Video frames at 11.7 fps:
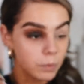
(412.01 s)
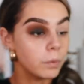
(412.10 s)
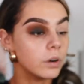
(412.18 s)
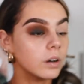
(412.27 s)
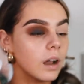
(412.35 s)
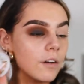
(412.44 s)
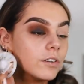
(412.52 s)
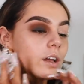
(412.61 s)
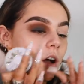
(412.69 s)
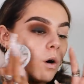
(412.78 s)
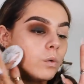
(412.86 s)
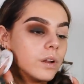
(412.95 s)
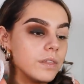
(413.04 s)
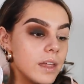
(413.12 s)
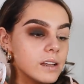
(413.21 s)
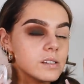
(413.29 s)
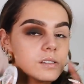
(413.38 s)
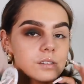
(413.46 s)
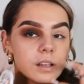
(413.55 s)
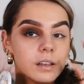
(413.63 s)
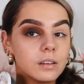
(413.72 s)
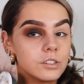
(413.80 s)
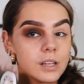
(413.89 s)
We want, I feel like gold in this
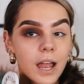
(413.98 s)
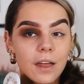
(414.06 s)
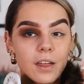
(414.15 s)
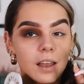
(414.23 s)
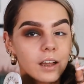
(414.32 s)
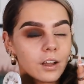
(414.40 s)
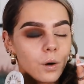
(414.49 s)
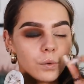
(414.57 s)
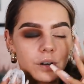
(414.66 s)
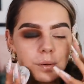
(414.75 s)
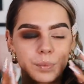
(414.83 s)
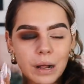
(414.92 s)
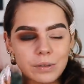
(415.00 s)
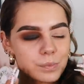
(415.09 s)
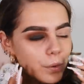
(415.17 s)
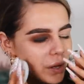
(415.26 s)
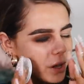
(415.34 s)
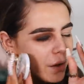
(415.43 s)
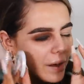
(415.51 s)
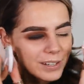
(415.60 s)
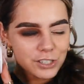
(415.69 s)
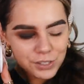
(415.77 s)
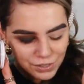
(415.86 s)
together, like gold and a brown smoky
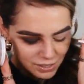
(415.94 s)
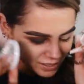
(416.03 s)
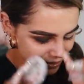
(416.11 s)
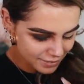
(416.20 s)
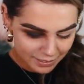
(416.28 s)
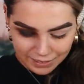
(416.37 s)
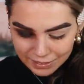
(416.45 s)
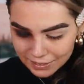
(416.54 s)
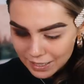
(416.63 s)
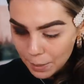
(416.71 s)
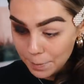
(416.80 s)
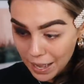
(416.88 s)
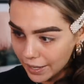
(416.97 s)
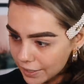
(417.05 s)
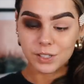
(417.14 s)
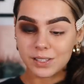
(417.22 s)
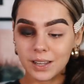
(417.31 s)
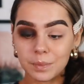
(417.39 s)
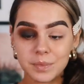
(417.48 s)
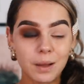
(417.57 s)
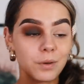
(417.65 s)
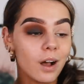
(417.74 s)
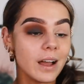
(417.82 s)
it's just banging. Stick them
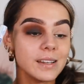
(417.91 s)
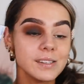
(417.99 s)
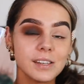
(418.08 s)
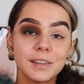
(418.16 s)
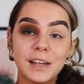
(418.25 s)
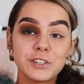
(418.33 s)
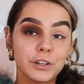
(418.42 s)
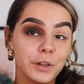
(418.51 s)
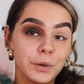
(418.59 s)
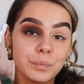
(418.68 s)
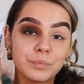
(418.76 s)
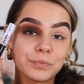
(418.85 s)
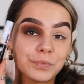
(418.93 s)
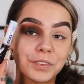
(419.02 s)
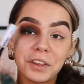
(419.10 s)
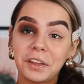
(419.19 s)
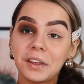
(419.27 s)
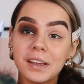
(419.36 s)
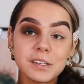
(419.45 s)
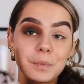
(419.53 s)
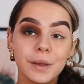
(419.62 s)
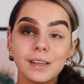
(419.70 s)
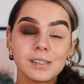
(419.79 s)
down, guys. Lash glue.
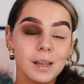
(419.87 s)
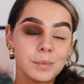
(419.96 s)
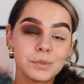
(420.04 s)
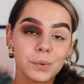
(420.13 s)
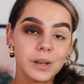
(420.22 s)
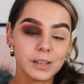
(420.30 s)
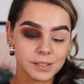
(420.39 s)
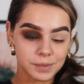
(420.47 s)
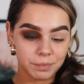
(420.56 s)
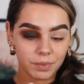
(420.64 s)
Easy peasy, lemon squeeze.